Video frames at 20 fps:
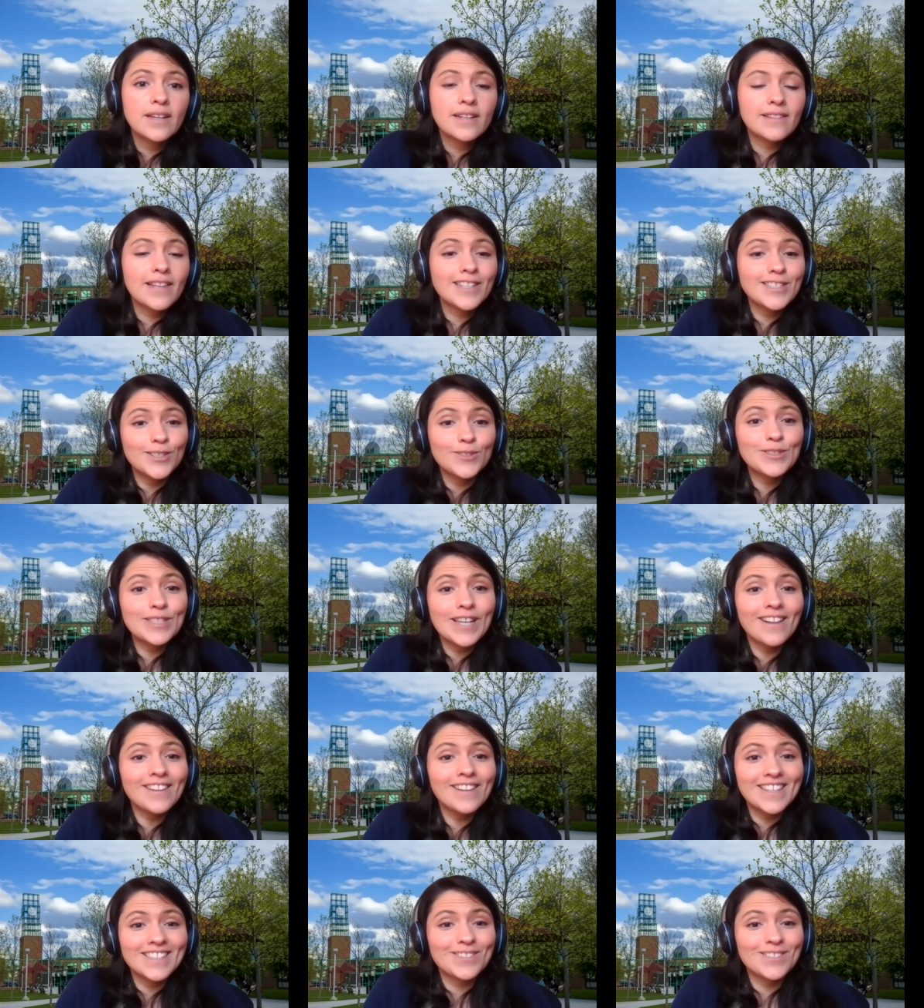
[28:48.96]
Unless you
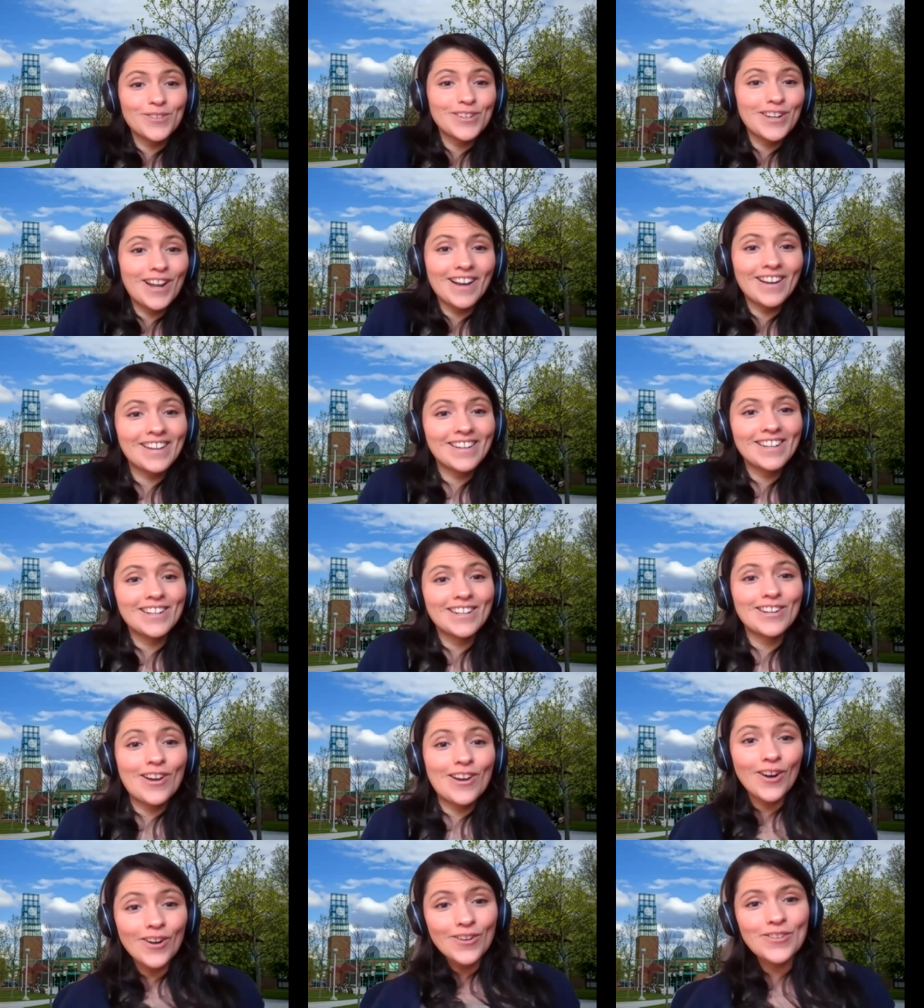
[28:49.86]
tell us, we're not going to
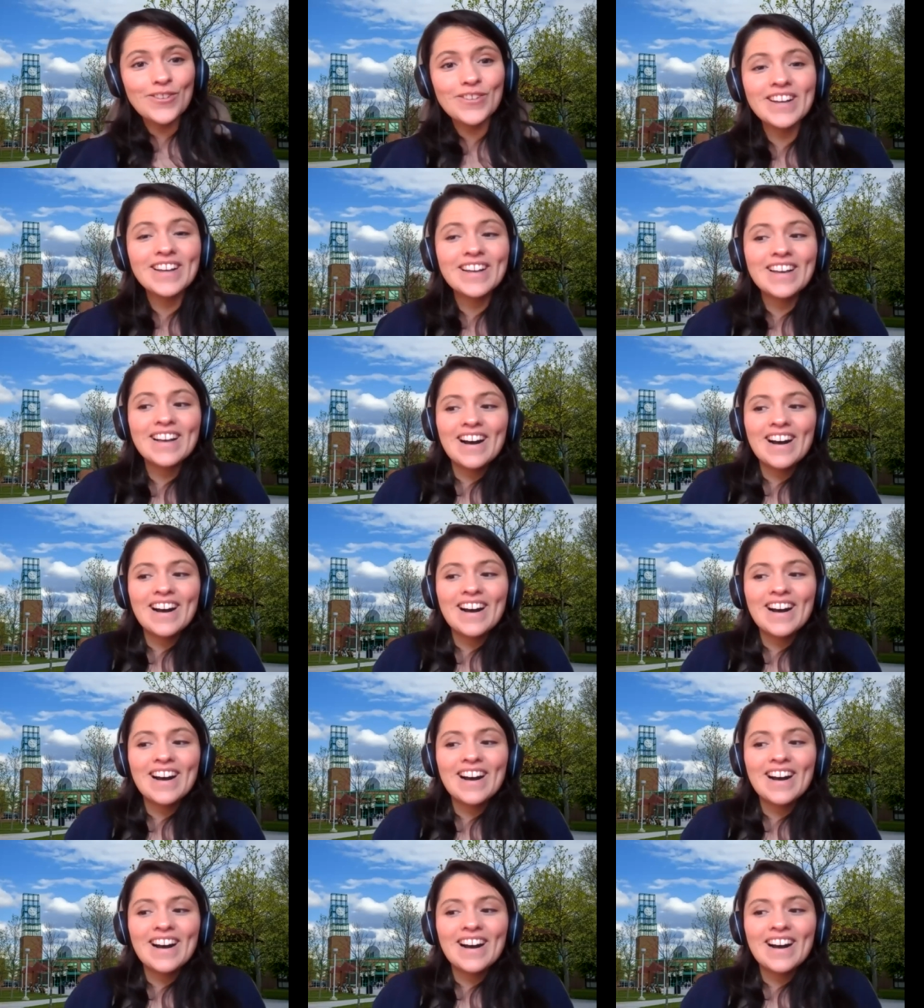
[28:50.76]
know.